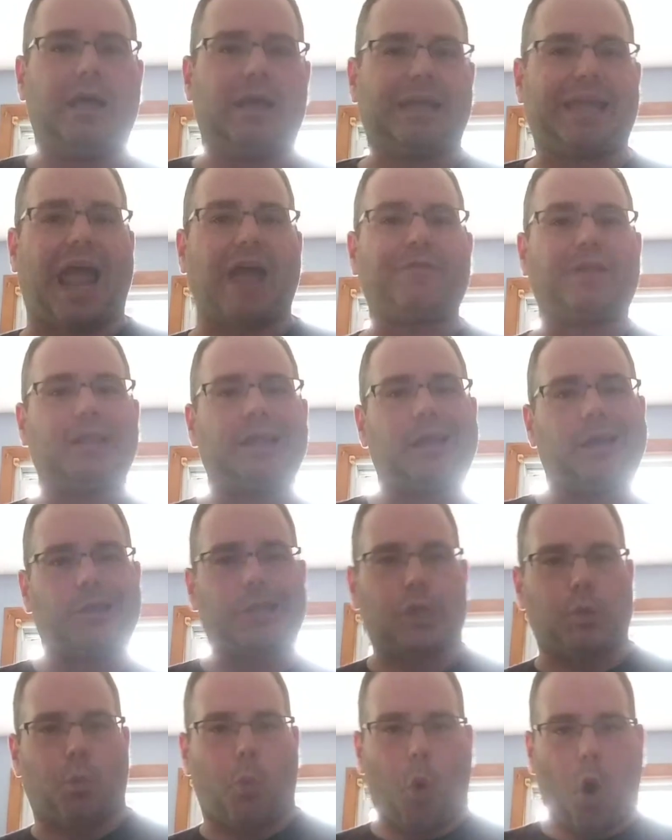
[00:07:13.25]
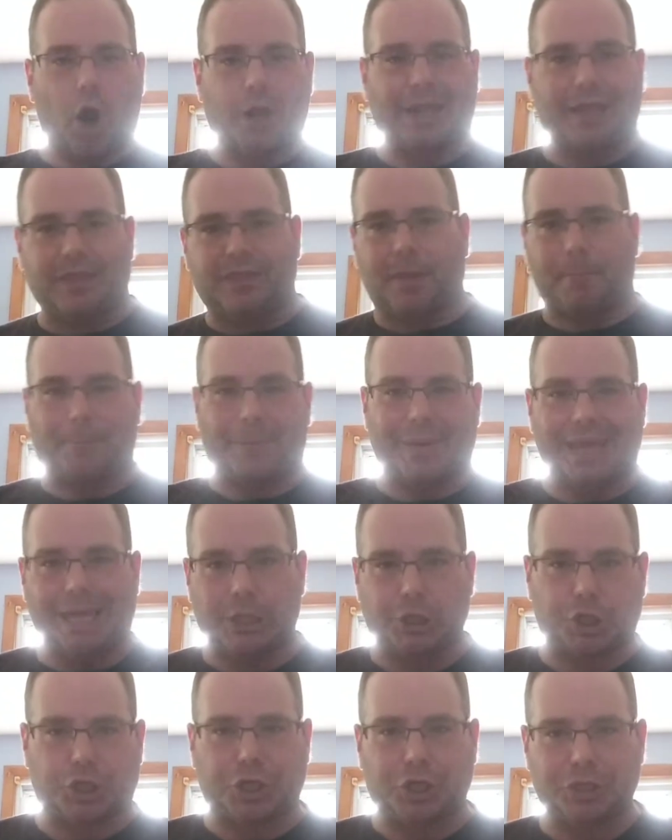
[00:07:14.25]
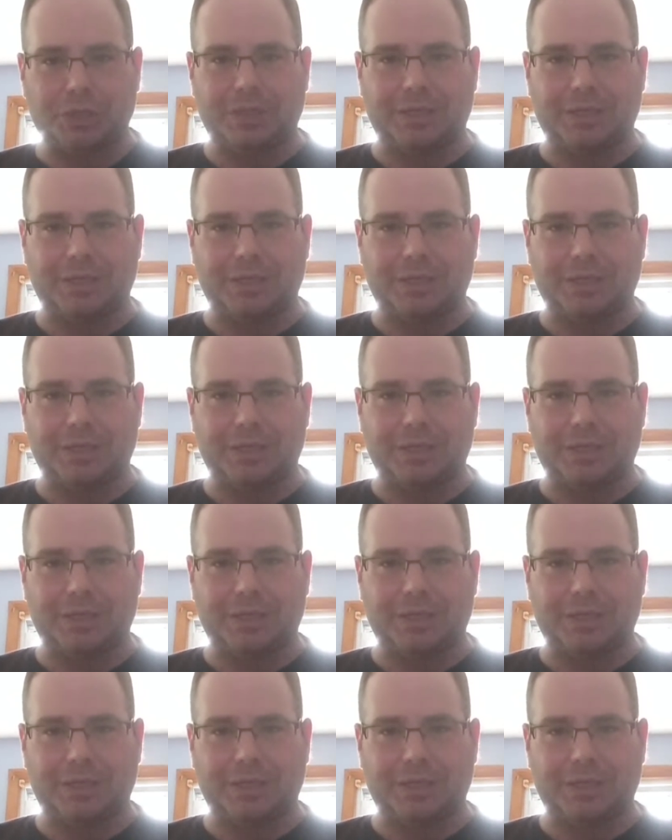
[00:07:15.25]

cavalierly walking the beach